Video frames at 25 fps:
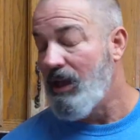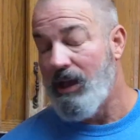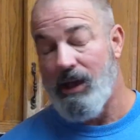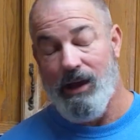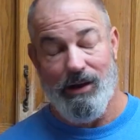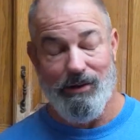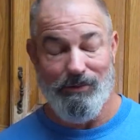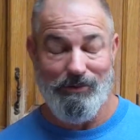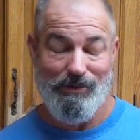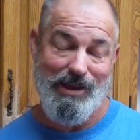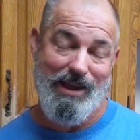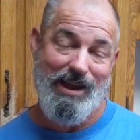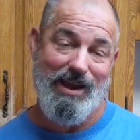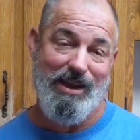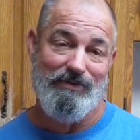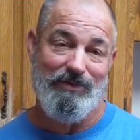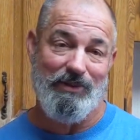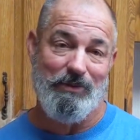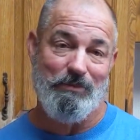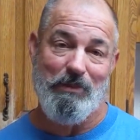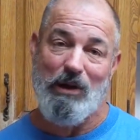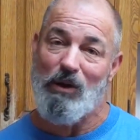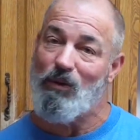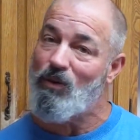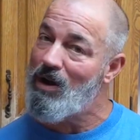I don't have
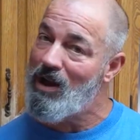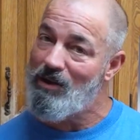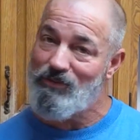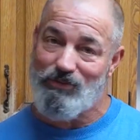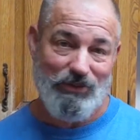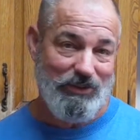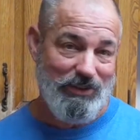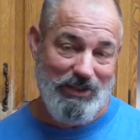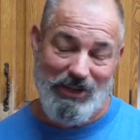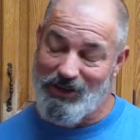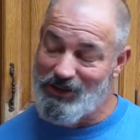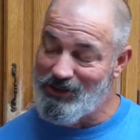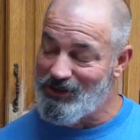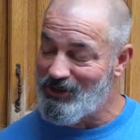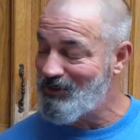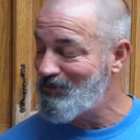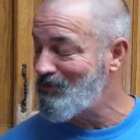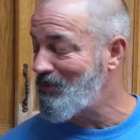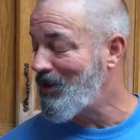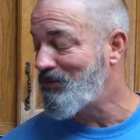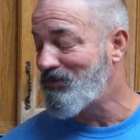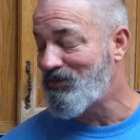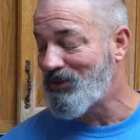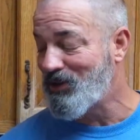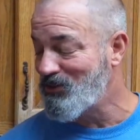it. My wife will tell you,
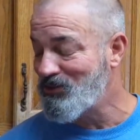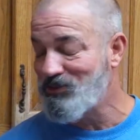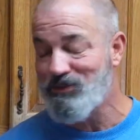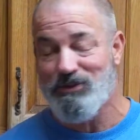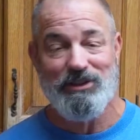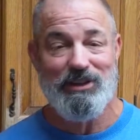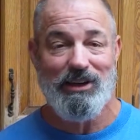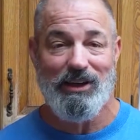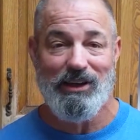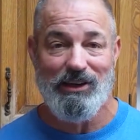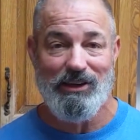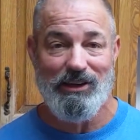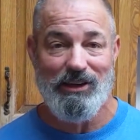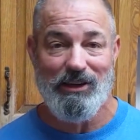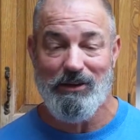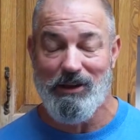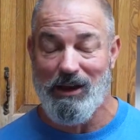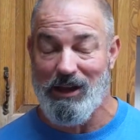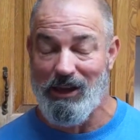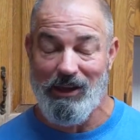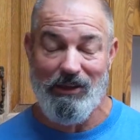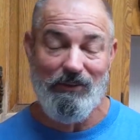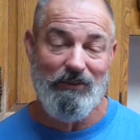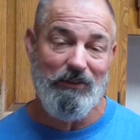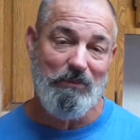my friends will tell you,
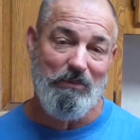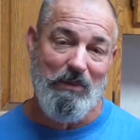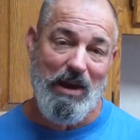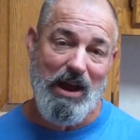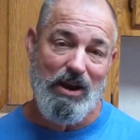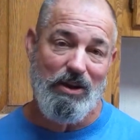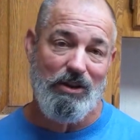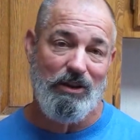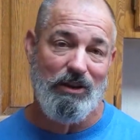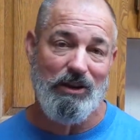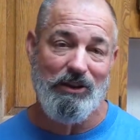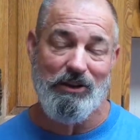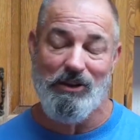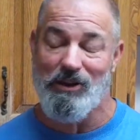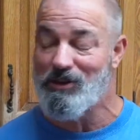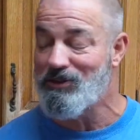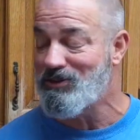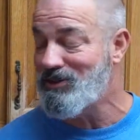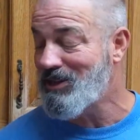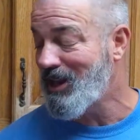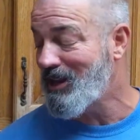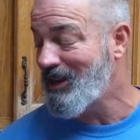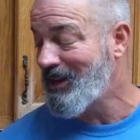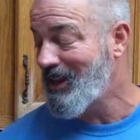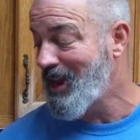even Michael on the other
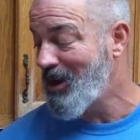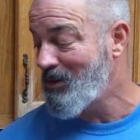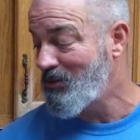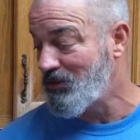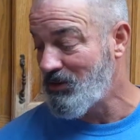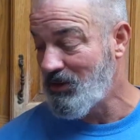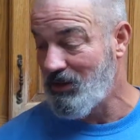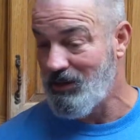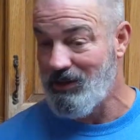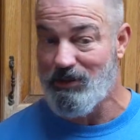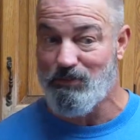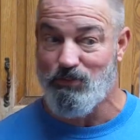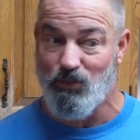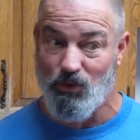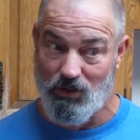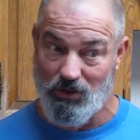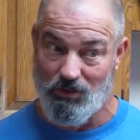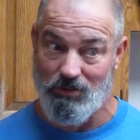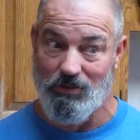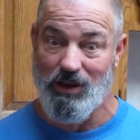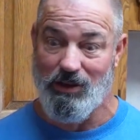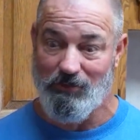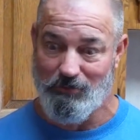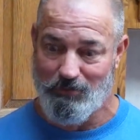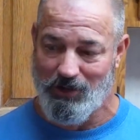side of the camera will tell you, this boy
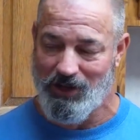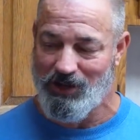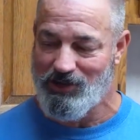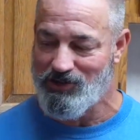don't have